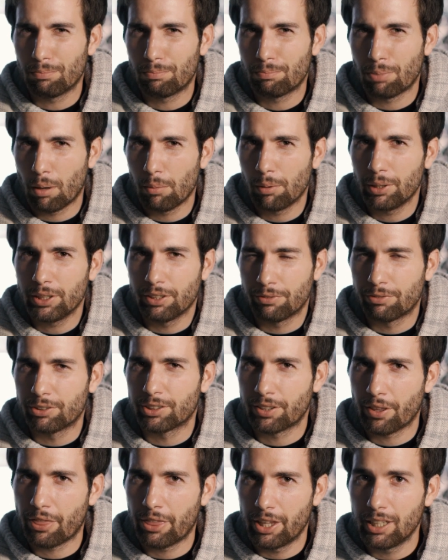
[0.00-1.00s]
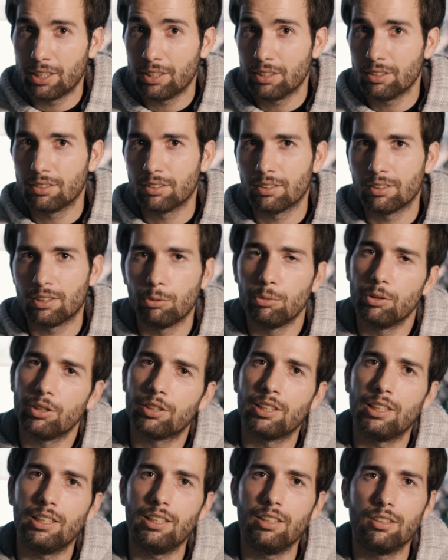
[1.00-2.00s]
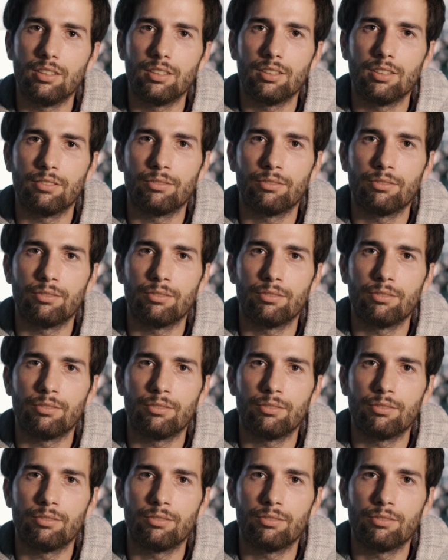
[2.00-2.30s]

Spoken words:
probably the first thing they will see